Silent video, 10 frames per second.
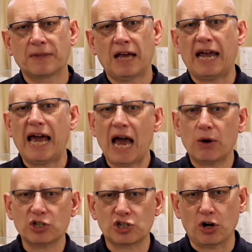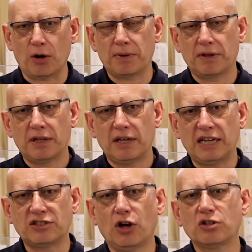And our job
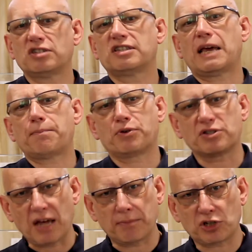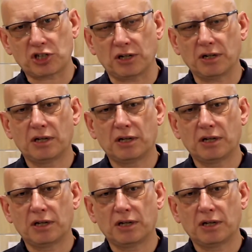is not to take presumption,